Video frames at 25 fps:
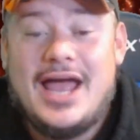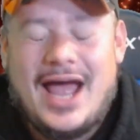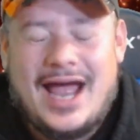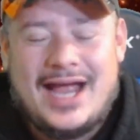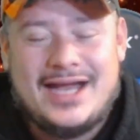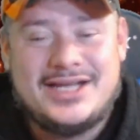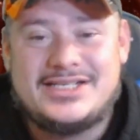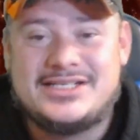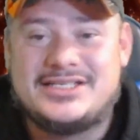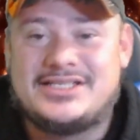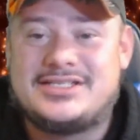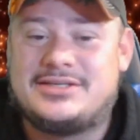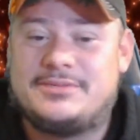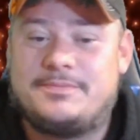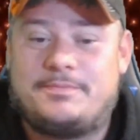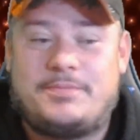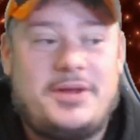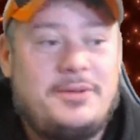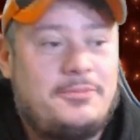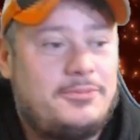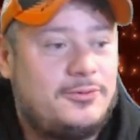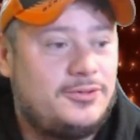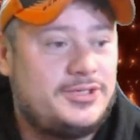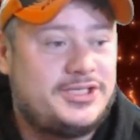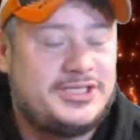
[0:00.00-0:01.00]
I just
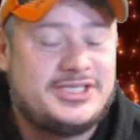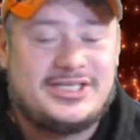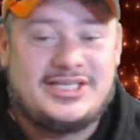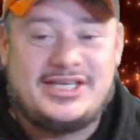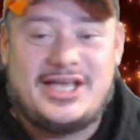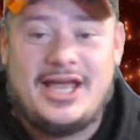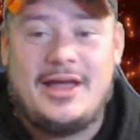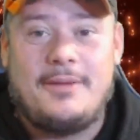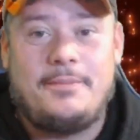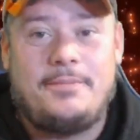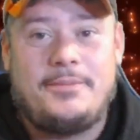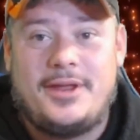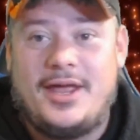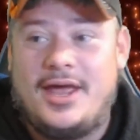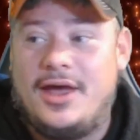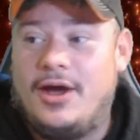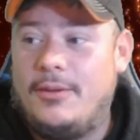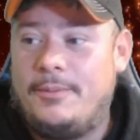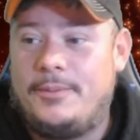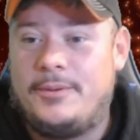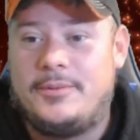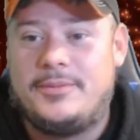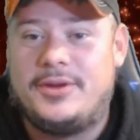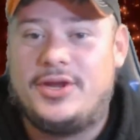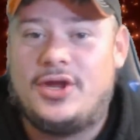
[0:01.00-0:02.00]
people just kept
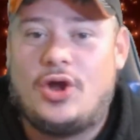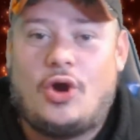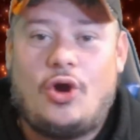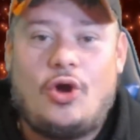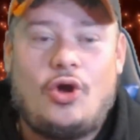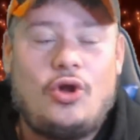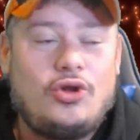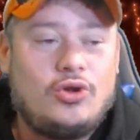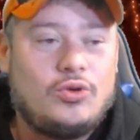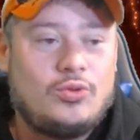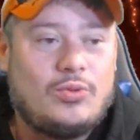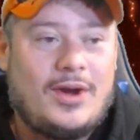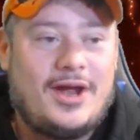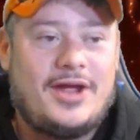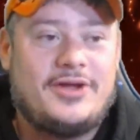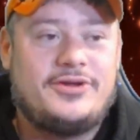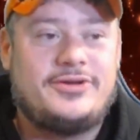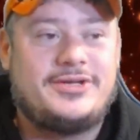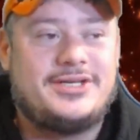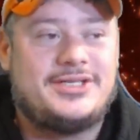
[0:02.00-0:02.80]
helping me all around.